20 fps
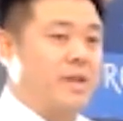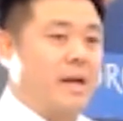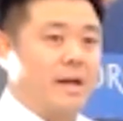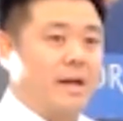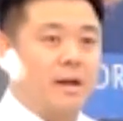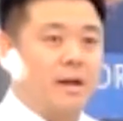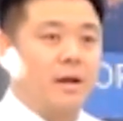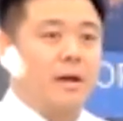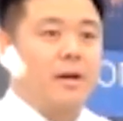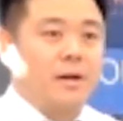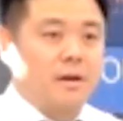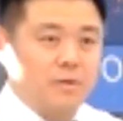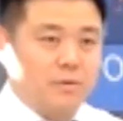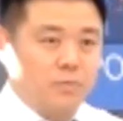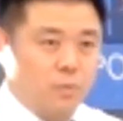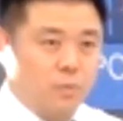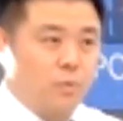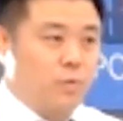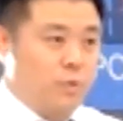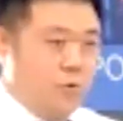saying,
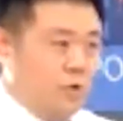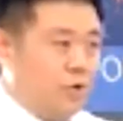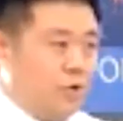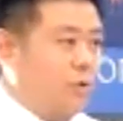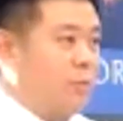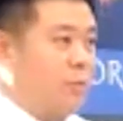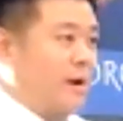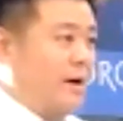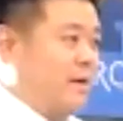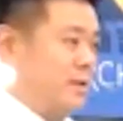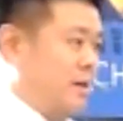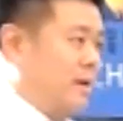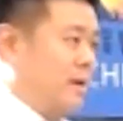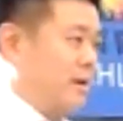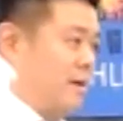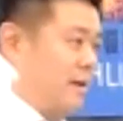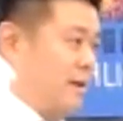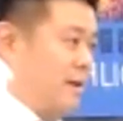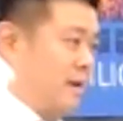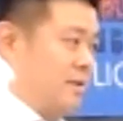do you want
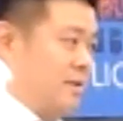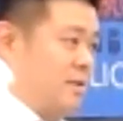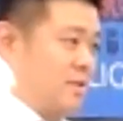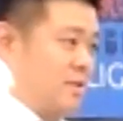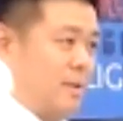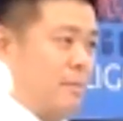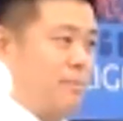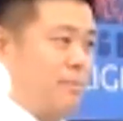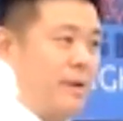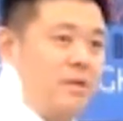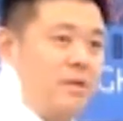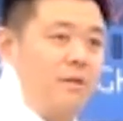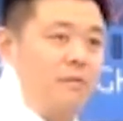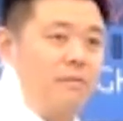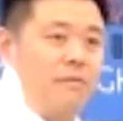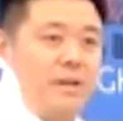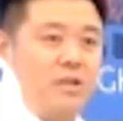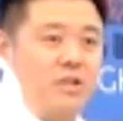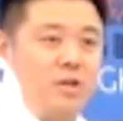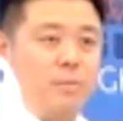some place to
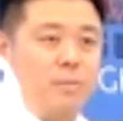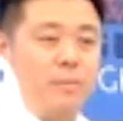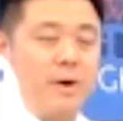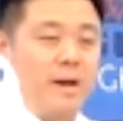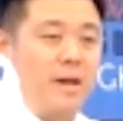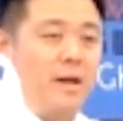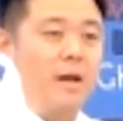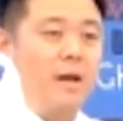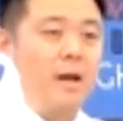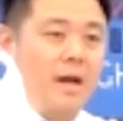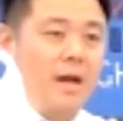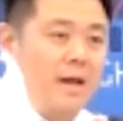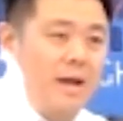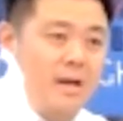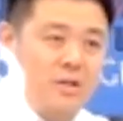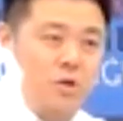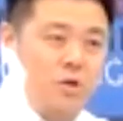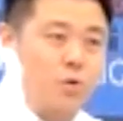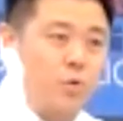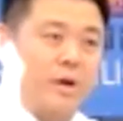invest your money?
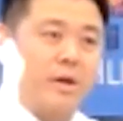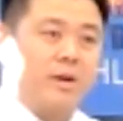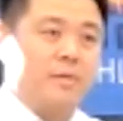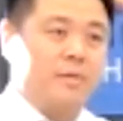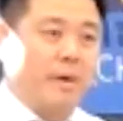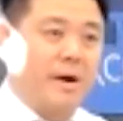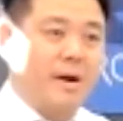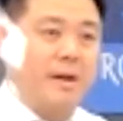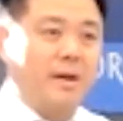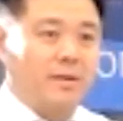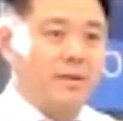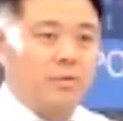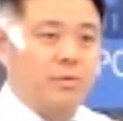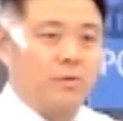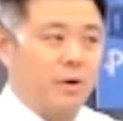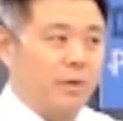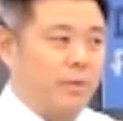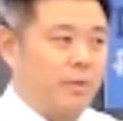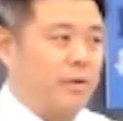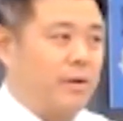It's quick money
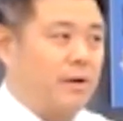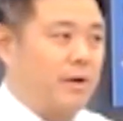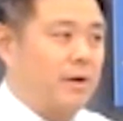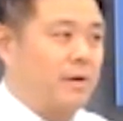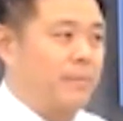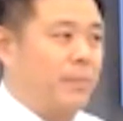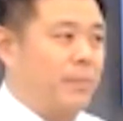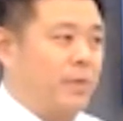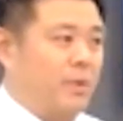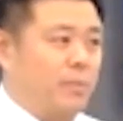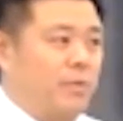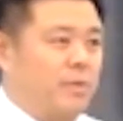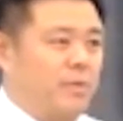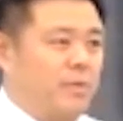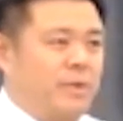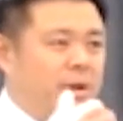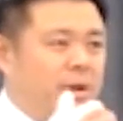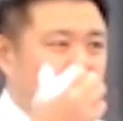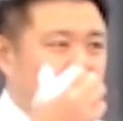growth, you know. We